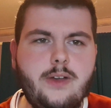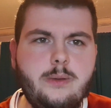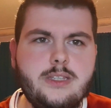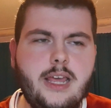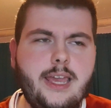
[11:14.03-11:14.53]
I
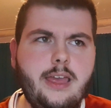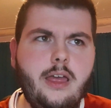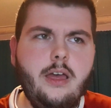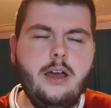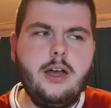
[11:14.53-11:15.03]
was like,
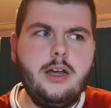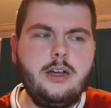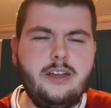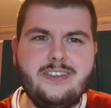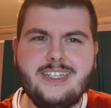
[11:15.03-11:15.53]

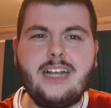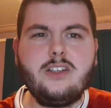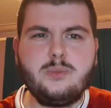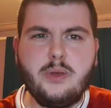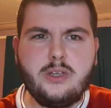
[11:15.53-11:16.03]
oh,
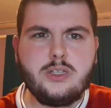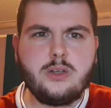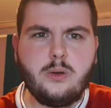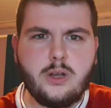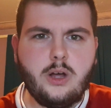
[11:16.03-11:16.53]
Salzburg
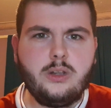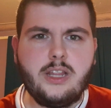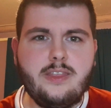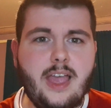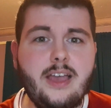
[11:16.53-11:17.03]
score goal
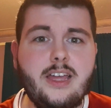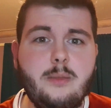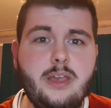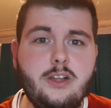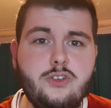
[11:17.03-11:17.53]
and they are going to
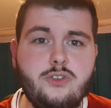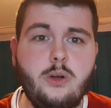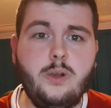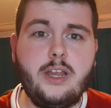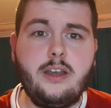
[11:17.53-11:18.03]
be
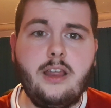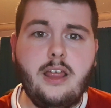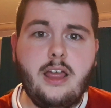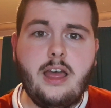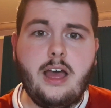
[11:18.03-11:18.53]
controlling,
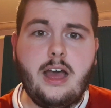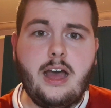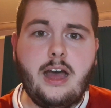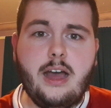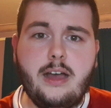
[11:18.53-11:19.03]

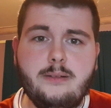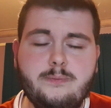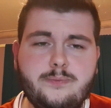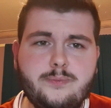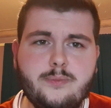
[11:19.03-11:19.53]

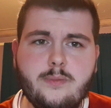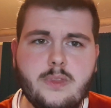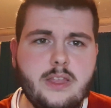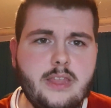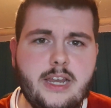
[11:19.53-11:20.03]

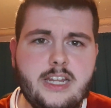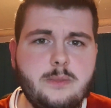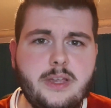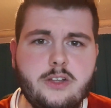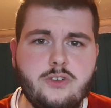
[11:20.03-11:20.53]
they need to
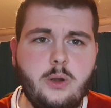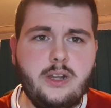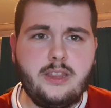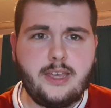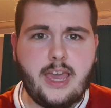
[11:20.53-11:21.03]
be
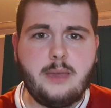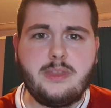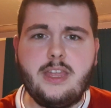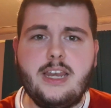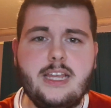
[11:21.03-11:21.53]
controlling the game,
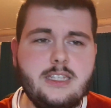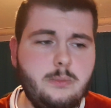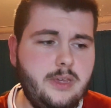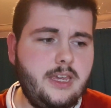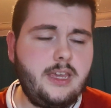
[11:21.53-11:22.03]
and they need to
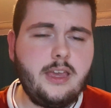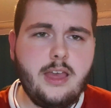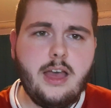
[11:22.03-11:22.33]
be,